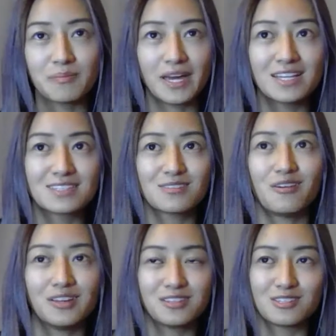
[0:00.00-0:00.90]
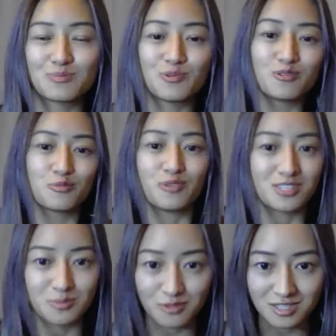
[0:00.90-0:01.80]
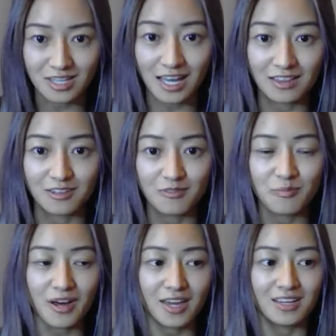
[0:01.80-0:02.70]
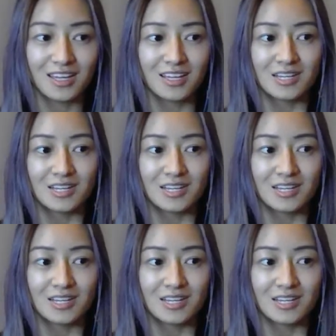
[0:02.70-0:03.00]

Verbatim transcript: based on the spiritual principles that i live by